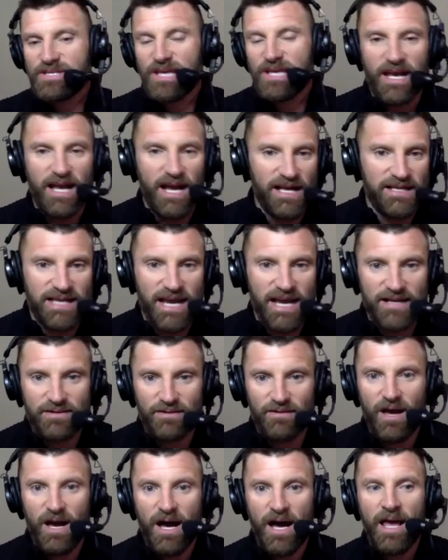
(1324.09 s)
in contact a
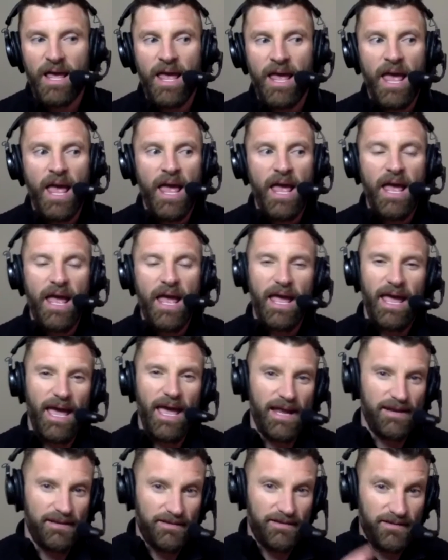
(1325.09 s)
lot,
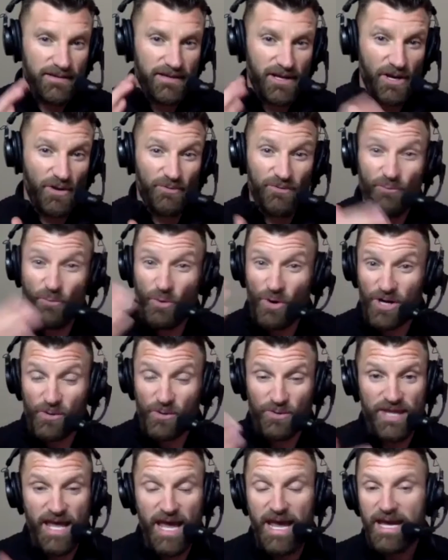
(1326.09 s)
and working
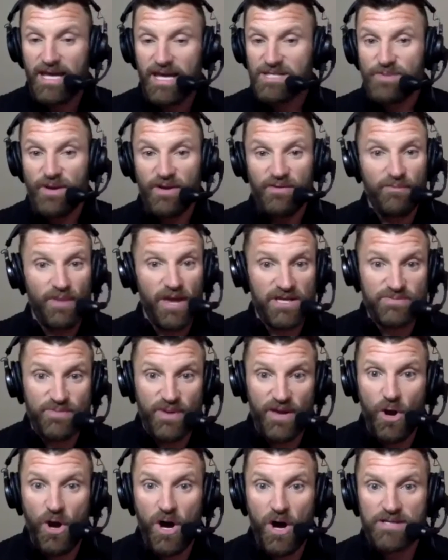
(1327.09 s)
with Nate has
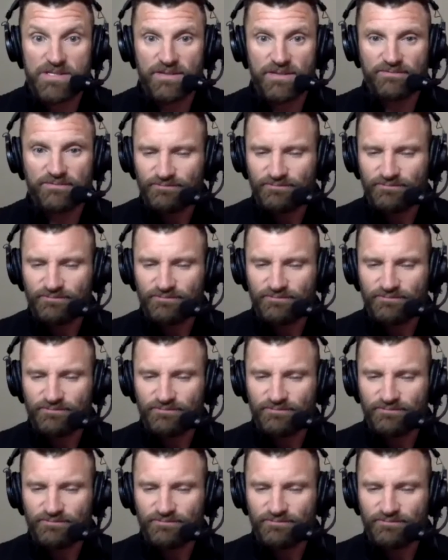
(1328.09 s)
been awesome.